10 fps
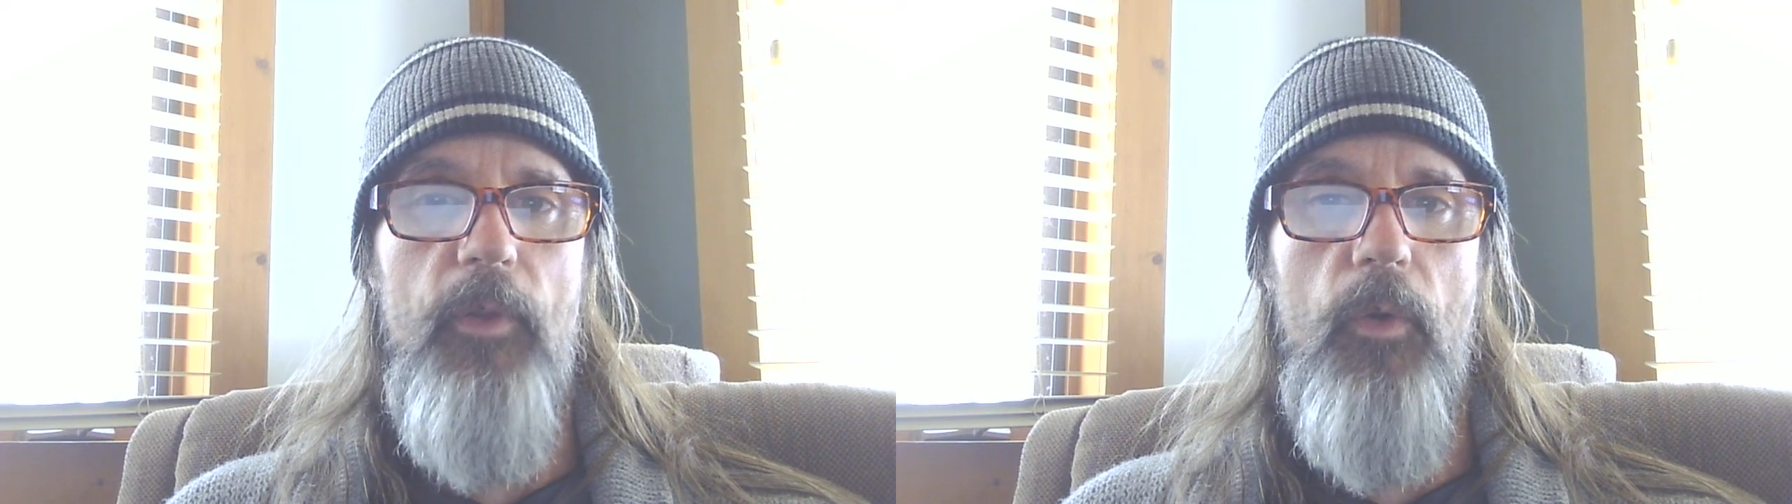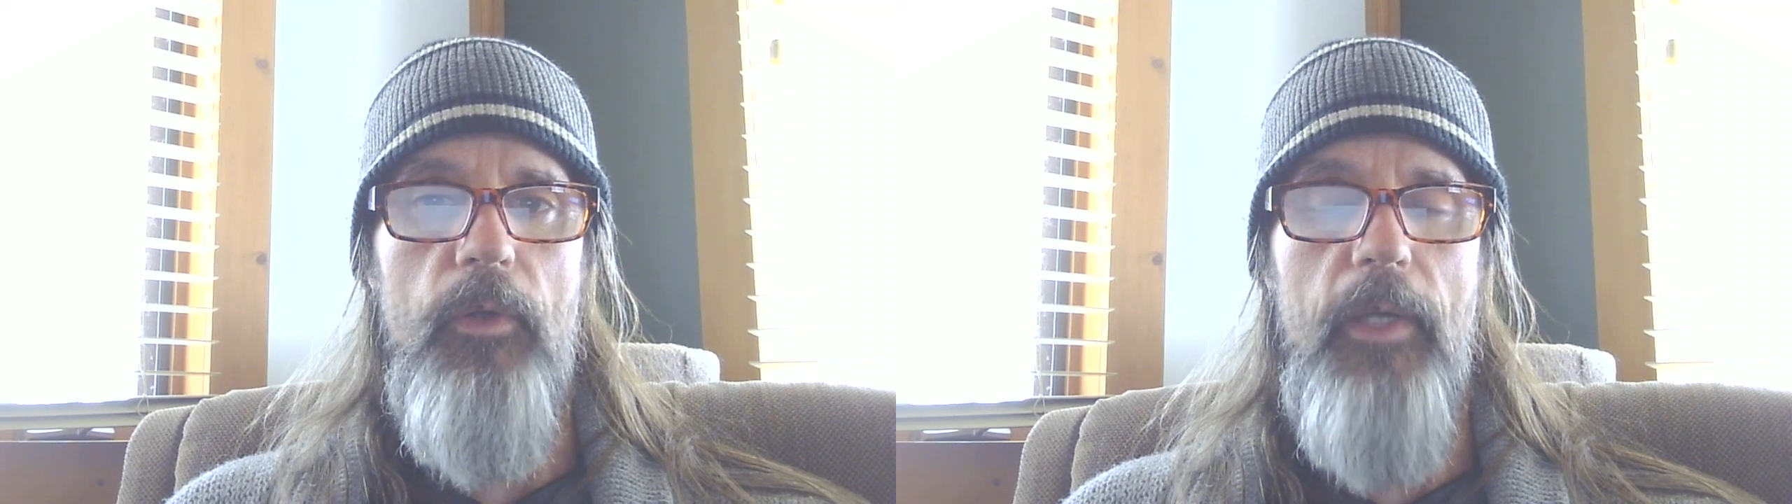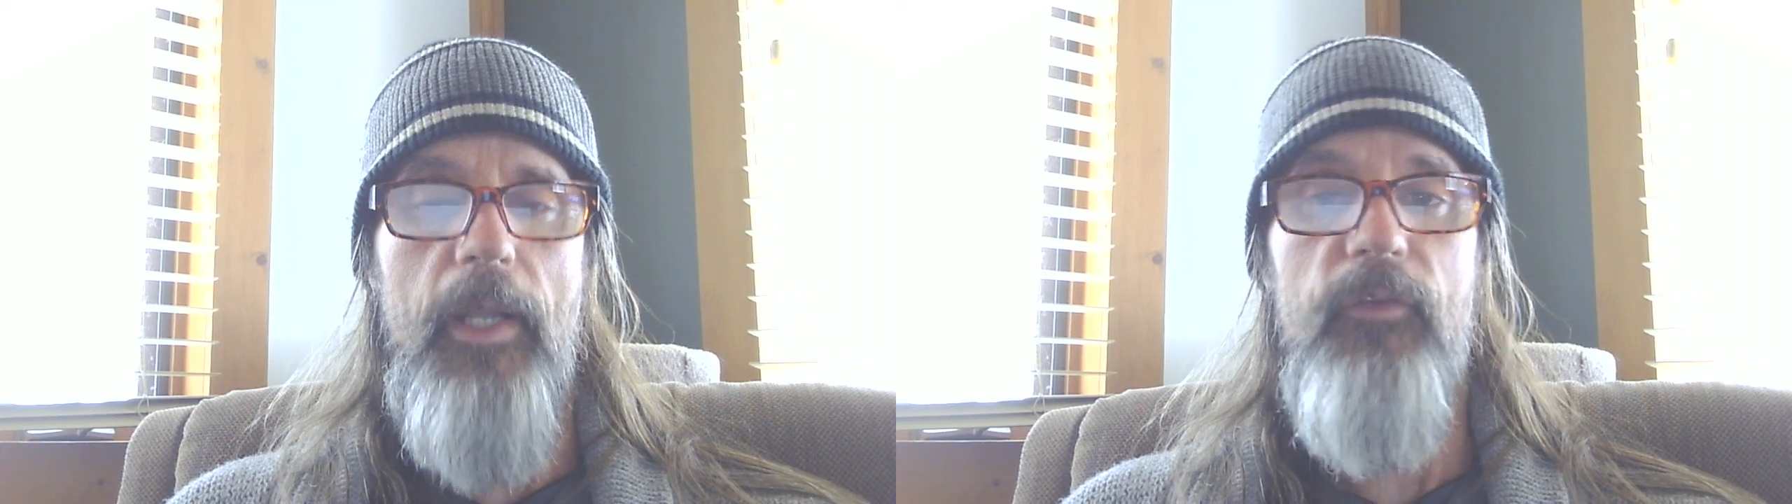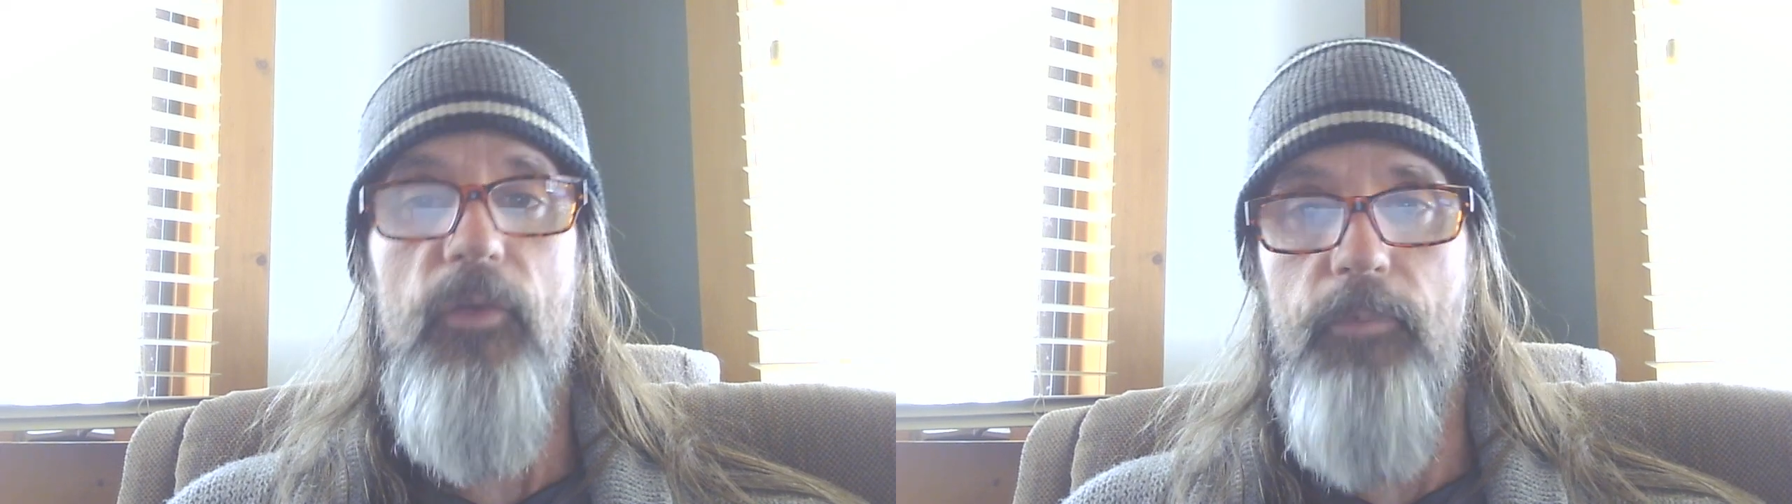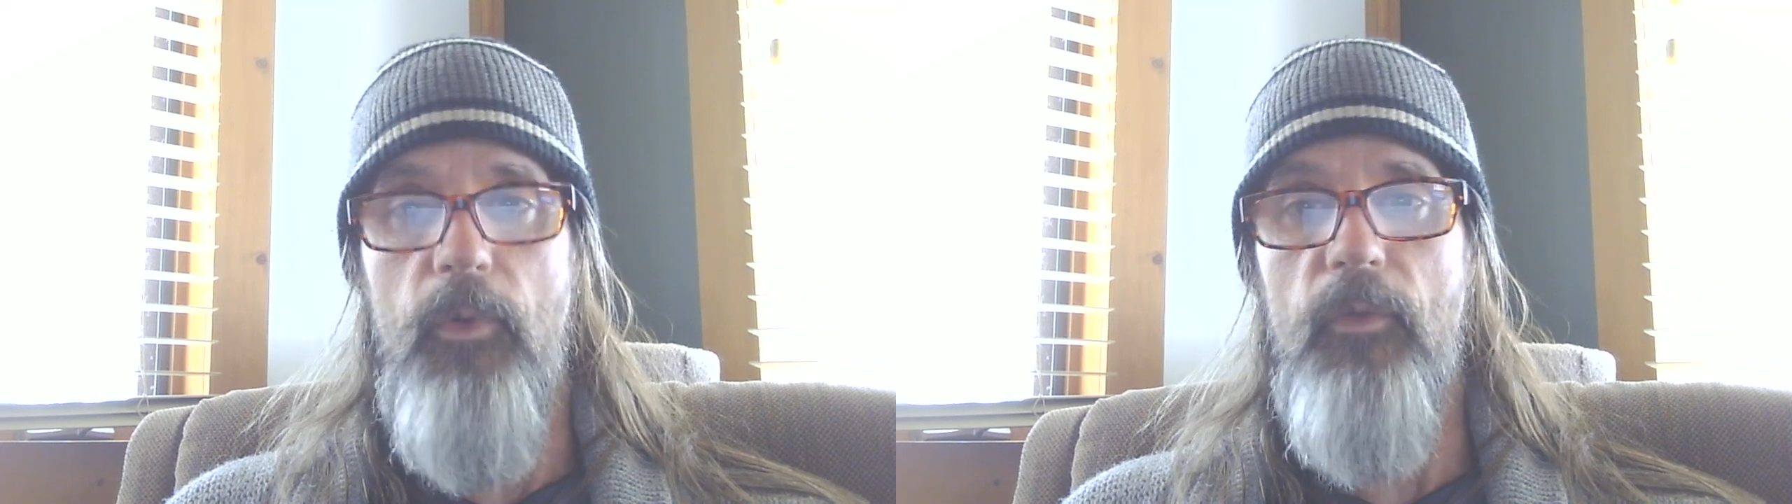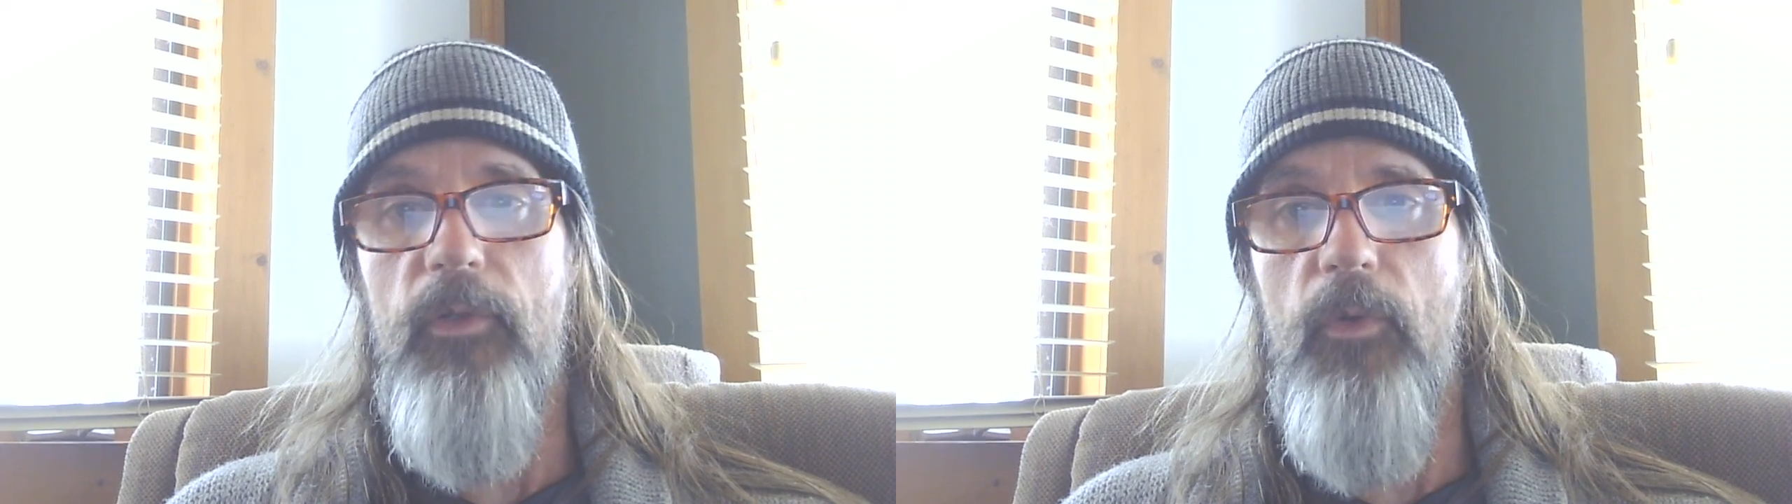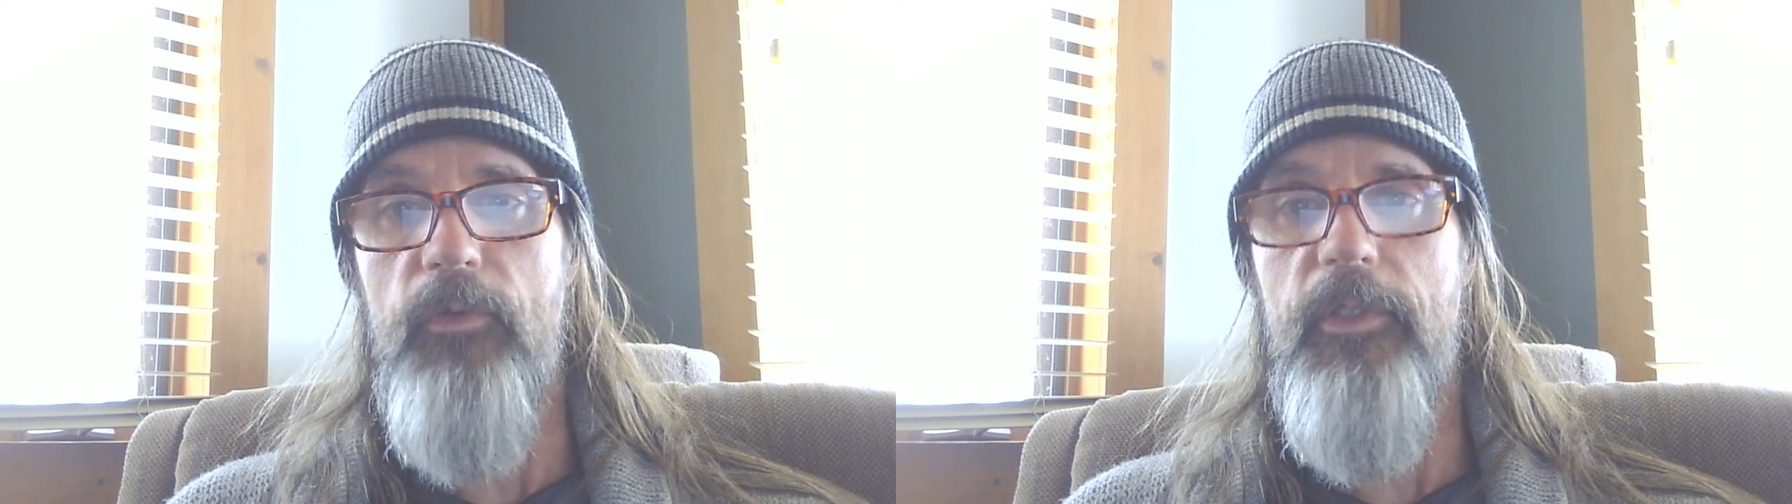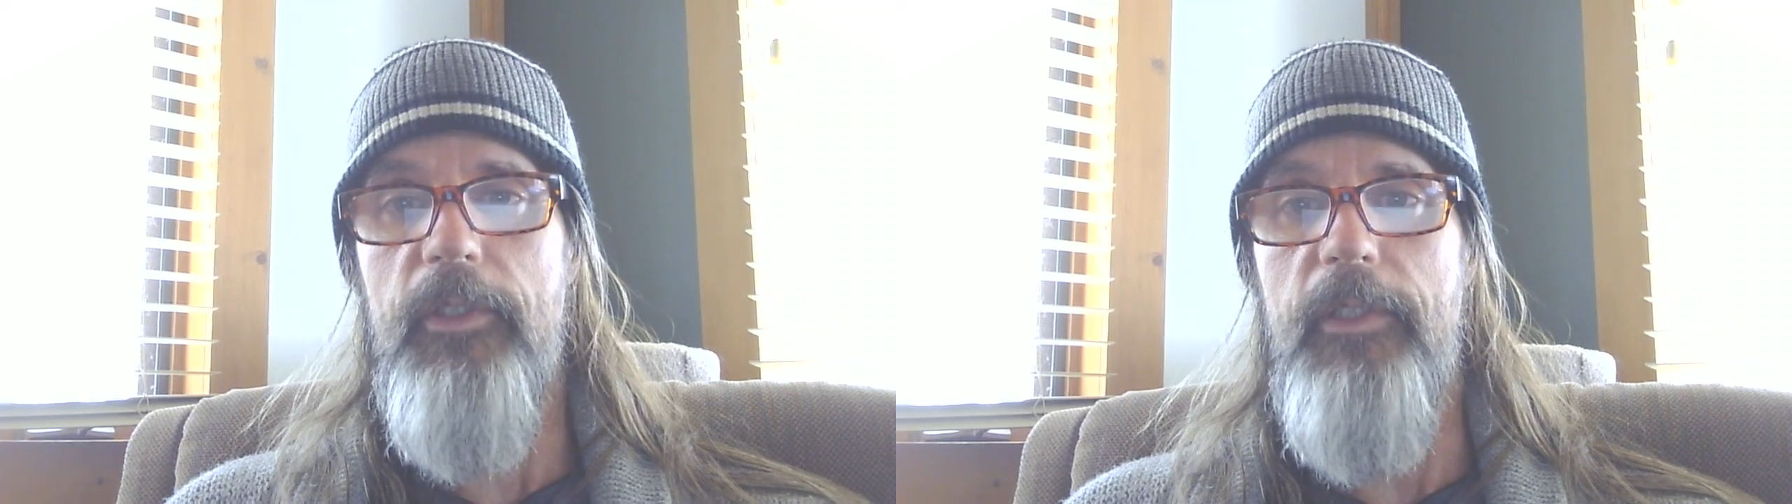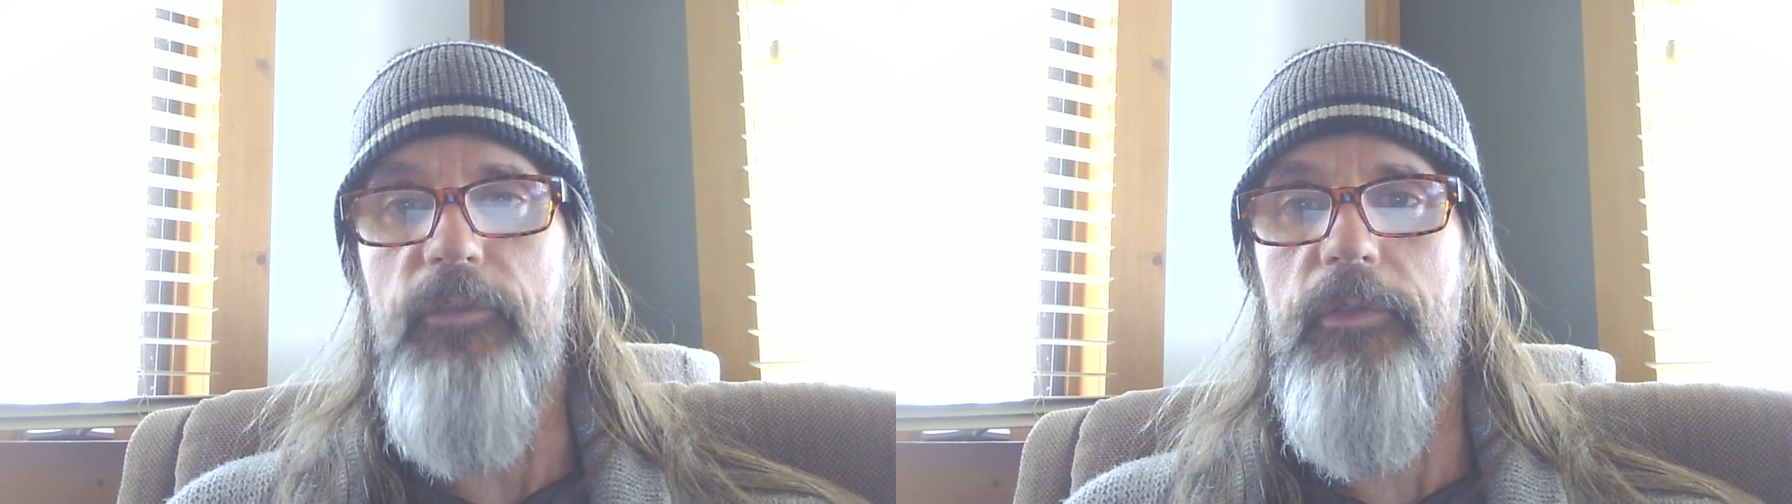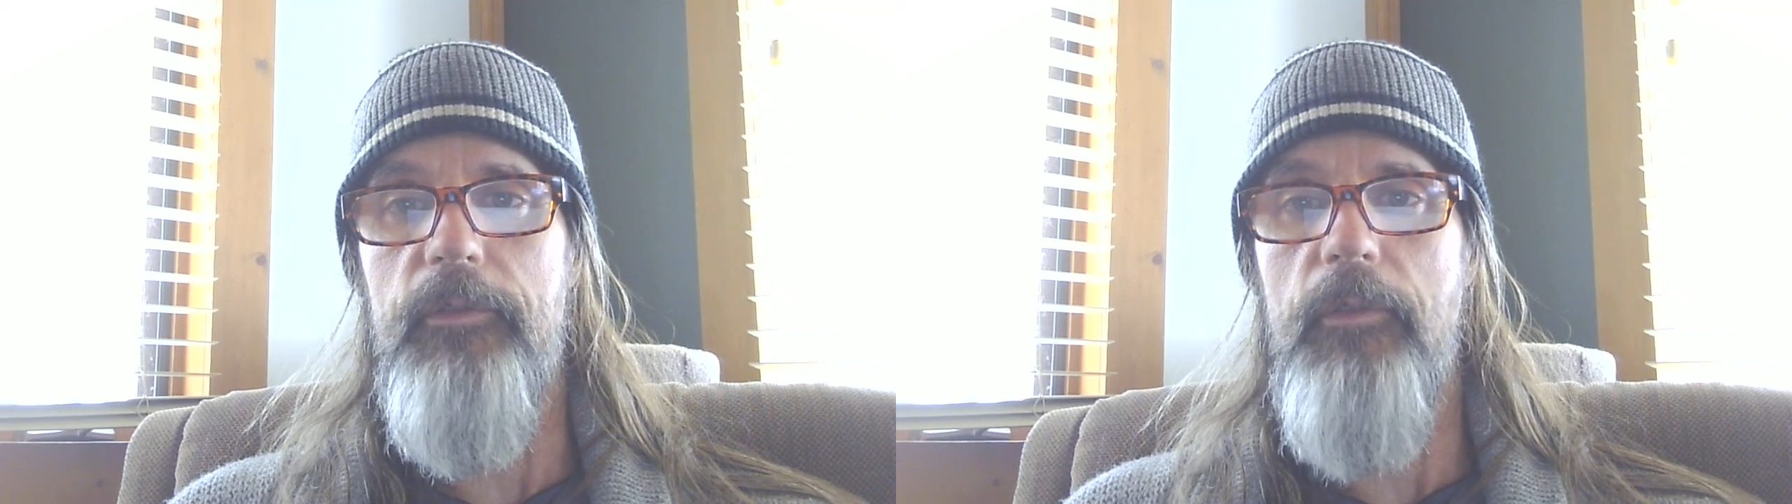order and so broke the court's
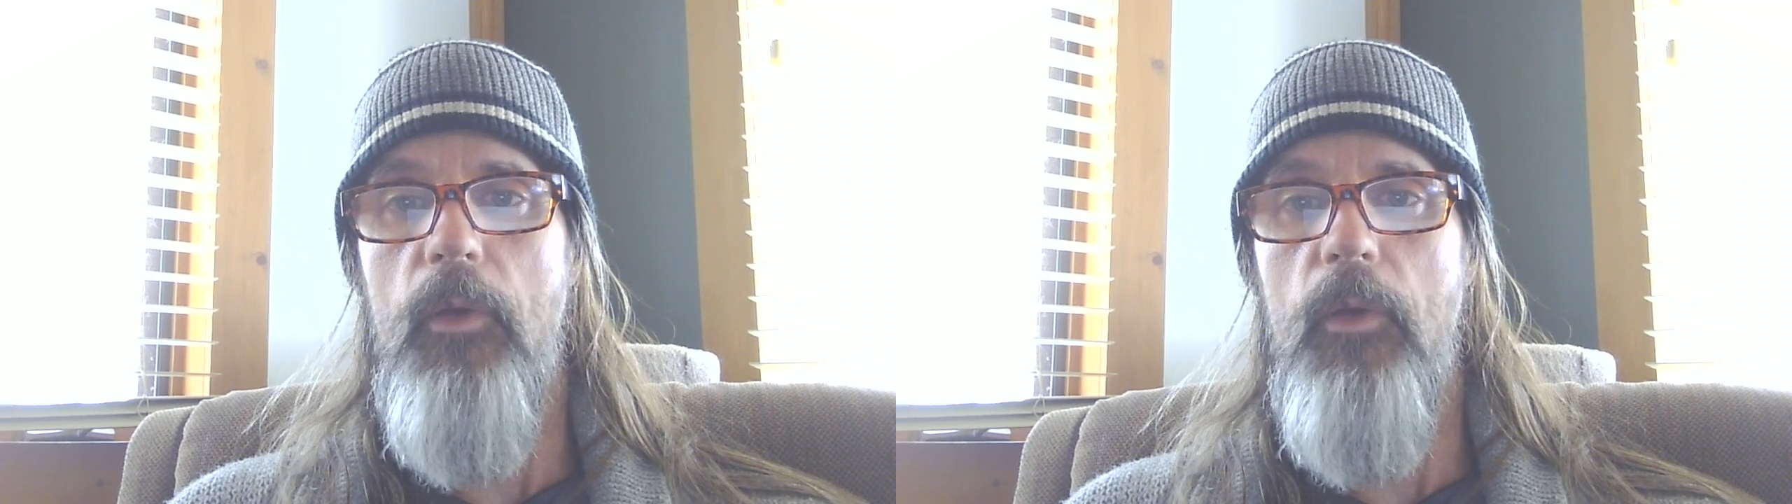condition